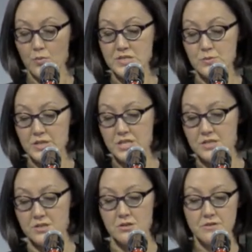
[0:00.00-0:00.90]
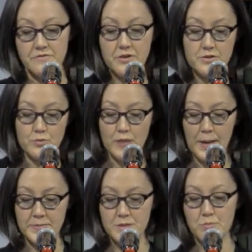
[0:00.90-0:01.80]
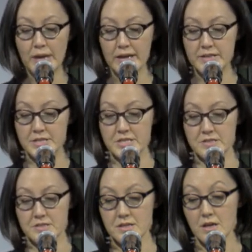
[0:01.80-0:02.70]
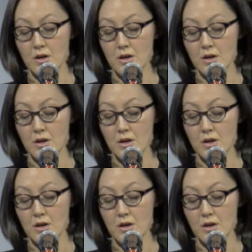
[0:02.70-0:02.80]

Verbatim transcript: Was it when she saw her father wrapped in bandages,